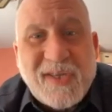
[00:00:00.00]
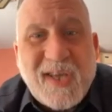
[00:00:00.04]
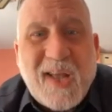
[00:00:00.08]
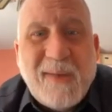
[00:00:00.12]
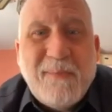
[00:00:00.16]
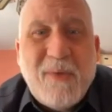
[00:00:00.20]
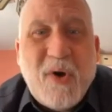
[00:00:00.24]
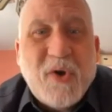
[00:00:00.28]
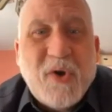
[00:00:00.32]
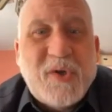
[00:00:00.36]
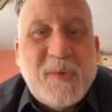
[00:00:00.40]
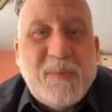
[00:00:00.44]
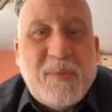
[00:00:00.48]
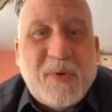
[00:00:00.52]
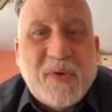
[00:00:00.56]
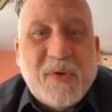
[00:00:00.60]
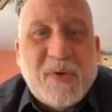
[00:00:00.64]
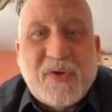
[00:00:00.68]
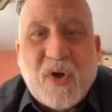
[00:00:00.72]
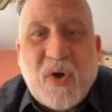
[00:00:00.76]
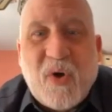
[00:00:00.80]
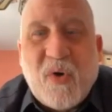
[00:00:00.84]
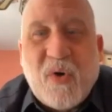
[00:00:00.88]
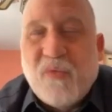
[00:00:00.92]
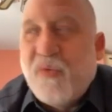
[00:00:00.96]
And most people
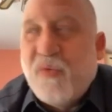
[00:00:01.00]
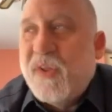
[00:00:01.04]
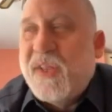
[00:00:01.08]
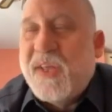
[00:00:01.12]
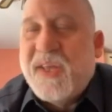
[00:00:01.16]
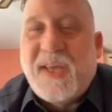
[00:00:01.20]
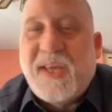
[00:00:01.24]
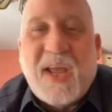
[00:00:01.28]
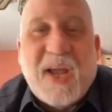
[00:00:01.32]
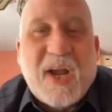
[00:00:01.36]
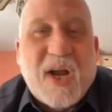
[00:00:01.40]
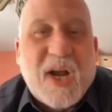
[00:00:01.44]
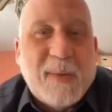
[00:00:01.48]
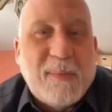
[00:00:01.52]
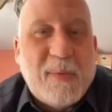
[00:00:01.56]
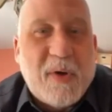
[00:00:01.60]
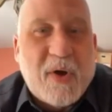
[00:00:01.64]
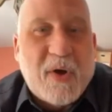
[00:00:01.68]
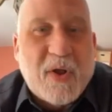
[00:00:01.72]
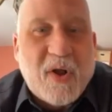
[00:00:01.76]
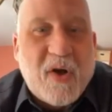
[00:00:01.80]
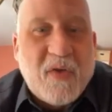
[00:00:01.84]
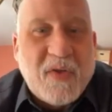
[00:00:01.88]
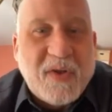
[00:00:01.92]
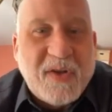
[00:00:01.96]
don't really care about
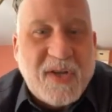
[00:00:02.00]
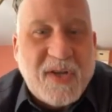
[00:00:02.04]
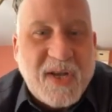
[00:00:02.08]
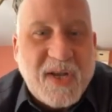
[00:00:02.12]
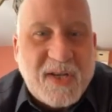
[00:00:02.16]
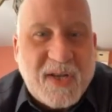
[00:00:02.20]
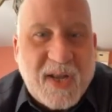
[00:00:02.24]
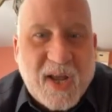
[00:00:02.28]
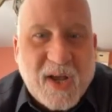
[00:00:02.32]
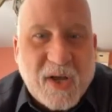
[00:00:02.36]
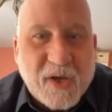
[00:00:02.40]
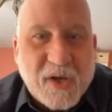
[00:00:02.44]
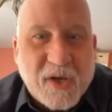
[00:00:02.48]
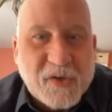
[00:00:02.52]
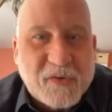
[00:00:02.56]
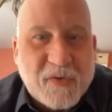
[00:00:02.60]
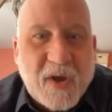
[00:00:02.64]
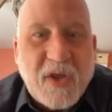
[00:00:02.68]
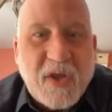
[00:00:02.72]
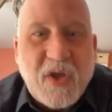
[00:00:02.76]
all the details, right?